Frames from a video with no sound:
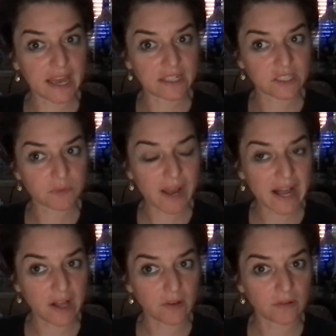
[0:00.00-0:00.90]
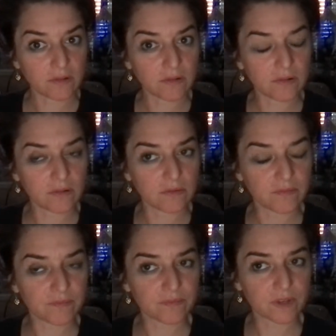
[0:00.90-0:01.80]
as well.
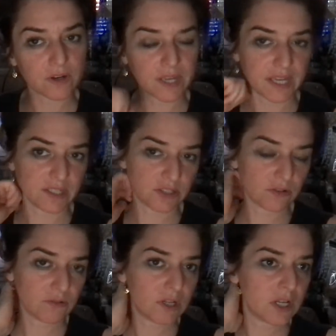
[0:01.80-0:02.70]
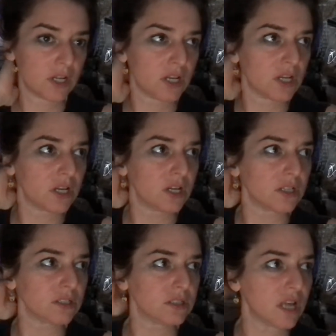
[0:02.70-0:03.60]
Okay, so
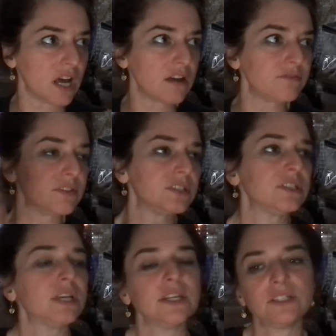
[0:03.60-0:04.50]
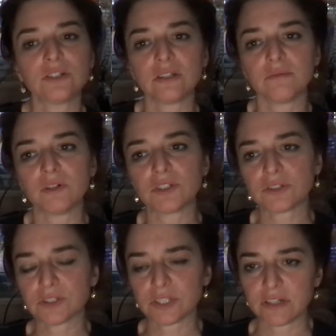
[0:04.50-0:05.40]
love is attending to the
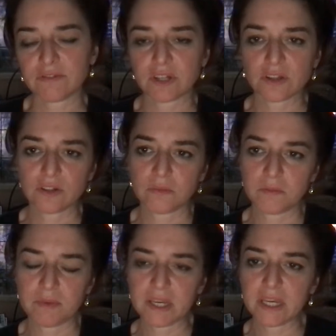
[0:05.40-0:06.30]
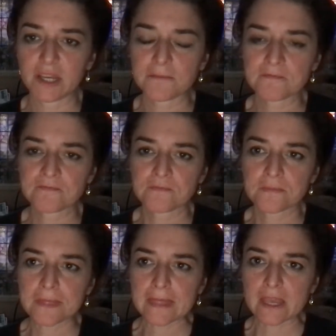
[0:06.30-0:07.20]
emotional state of another human being,
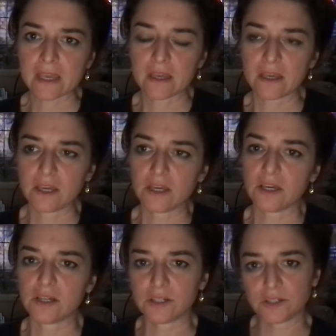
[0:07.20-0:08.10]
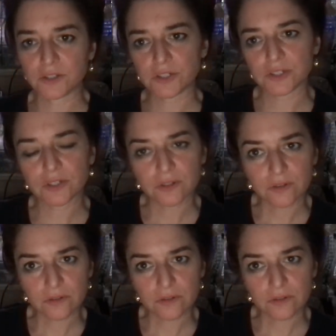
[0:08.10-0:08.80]
is